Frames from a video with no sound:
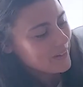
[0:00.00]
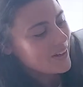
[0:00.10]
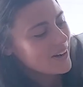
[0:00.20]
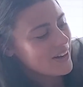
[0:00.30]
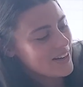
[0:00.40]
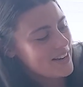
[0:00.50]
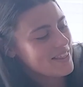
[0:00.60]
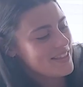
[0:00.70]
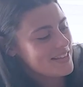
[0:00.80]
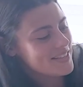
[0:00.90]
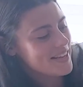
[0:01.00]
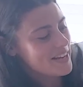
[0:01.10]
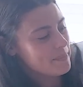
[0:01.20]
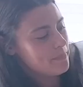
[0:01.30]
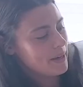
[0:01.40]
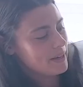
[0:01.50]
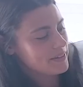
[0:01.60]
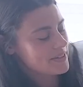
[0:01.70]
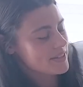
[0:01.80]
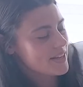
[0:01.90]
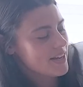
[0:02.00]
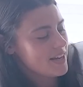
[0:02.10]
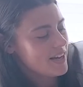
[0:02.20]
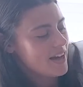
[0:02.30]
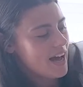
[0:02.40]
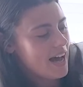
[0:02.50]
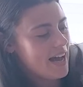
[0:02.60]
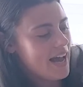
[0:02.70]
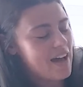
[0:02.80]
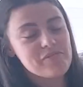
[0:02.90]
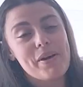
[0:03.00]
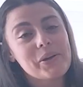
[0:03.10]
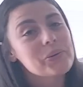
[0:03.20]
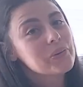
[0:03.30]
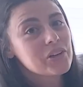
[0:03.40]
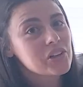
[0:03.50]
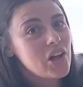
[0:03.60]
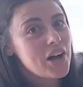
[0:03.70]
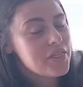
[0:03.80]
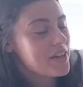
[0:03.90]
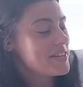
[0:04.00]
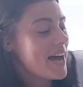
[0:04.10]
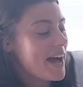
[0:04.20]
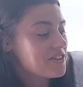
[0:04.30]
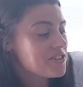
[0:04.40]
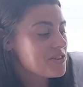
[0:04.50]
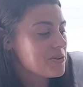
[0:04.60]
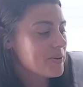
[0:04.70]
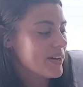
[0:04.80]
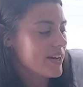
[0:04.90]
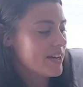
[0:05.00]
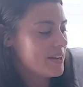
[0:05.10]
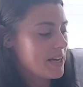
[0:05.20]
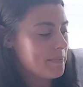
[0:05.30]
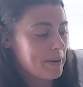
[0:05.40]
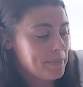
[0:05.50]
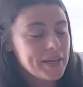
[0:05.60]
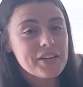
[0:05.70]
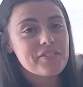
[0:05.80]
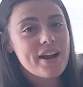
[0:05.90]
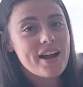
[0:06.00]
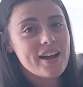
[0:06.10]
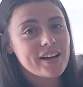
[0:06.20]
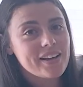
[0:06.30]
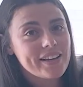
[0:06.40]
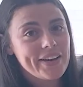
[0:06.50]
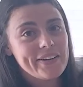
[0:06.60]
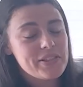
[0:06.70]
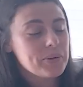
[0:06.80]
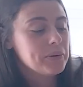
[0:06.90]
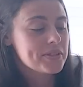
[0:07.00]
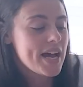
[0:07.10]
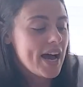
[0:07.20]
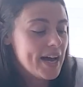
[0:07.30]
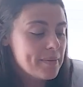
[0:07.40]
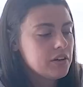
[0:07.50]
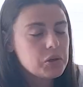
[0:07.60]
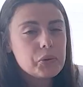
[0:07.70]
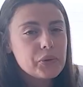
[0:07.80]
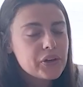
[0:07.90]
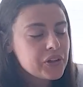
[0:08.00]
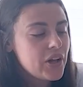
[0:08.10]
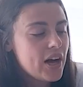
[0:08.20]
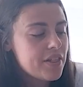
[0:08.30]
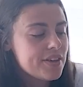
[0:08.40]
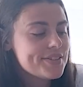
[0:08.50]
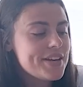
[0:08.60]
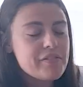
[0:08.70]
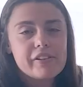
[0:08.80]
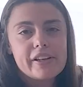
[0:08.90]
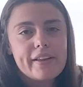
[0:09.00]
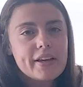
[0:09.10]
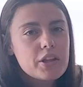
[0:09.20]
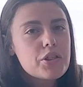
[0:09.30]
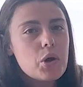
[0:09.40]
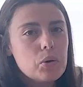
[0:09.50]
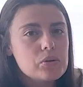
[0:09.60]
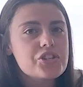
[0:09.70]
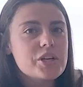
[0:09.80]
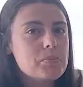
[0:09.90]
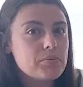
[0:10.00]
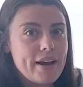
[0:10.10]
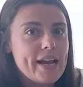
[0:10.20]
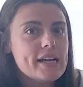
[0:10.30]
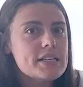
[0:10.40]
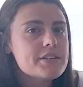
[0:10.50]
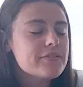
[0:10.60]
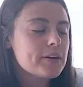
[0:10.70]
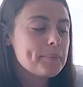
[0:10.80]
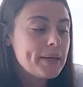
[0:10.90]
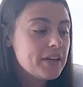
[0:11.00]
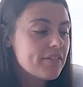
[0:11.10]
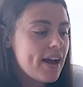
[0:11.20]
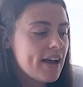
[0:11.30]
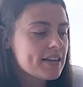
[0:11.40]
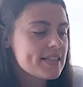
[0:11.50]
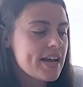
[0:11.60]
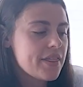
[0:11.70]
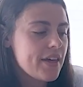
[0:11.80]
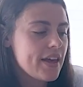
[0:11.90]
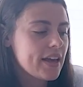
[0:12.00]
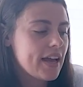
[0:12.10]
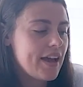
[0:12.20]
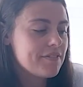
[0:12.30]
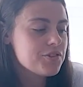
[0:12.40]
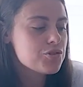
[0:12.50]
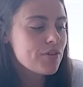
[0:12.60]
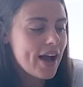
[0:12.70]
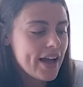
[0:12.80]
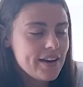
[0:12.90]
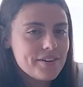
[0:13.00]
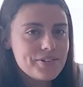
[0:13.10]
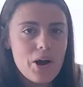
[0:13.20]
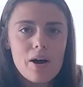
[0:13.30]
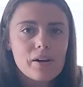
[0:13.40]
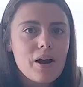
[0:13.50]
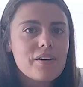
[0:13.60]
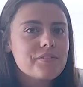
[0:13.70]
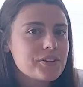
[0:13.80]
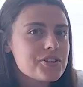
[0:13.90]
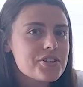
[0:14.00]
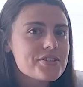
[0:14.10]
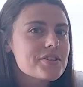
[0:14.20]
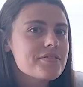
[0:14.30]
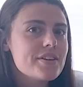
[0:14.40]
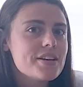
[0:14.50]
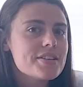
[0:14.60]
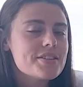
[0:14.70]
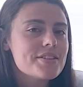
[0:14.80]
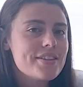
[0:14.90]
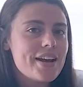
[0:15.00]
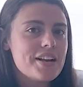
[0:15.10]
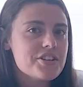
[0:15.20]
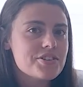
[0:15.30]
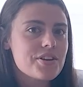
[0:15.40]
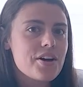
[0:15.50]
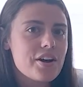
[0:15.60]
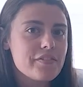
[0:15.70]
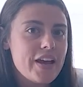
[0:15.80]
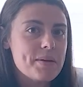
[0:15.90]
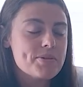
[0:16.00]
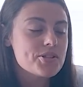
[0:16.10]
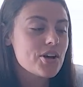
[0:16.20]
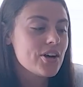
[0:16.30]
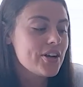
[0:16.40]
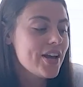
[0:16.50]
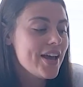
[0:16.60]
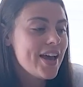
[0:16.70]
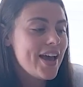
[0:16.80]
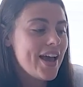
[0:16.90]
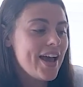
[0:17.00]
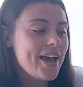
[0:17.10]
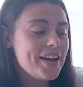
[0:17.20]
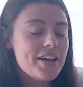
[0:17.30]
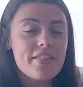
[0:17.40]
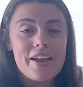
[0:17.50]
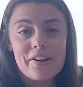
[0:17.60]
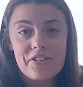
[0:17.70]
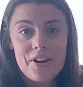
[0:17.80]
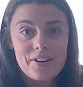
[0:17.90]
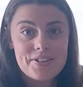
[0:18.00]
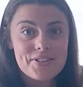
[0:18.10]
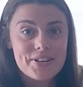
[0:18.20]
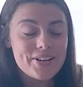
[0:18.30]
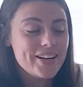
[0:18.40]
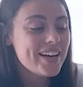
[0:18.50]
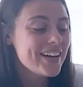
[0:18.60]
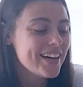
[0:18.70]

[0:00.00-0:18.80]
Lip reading: On this hip belt, I have my Kula cloth attached to it, my pee rag, carried it the whole time. Kula cloth is definitely like the OG brand for pee rags, I think. I've tried knockoff versions of this that I just got off Amazon, and they are not as good.